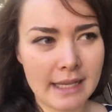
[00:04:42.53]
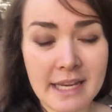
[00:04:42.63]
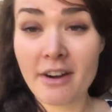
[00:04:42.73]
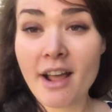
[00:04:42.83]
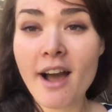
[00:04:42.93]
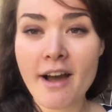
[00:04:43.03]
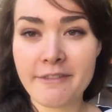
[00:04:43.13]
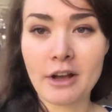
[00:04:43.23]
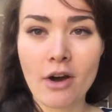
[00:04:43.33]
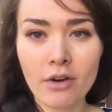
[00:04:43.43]
Like a year and a half
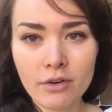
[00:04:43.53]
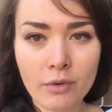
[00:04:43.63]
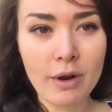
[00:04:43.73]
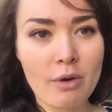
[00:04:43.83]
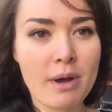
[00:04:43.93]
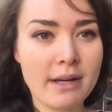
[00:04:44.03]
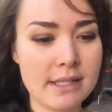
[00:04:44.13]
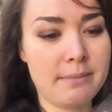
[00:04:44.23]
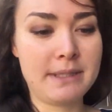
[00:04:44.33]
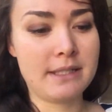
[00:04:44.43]
ago, when I went
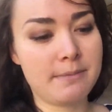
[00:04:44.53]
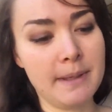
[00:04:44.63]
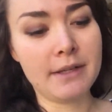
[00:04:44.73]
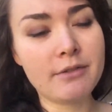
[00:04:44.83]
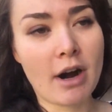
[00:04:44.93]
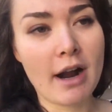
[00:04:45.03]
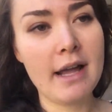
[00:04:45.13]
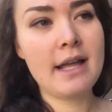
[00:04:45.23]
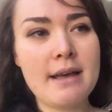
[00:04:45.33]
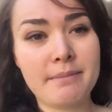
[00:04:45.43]
as a participant, right?
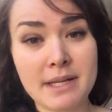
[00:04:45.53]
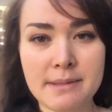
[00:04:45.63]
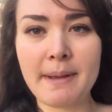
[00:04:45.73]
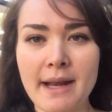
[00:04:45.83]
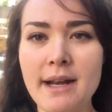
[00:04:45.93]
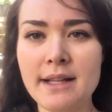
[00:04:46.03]
Participated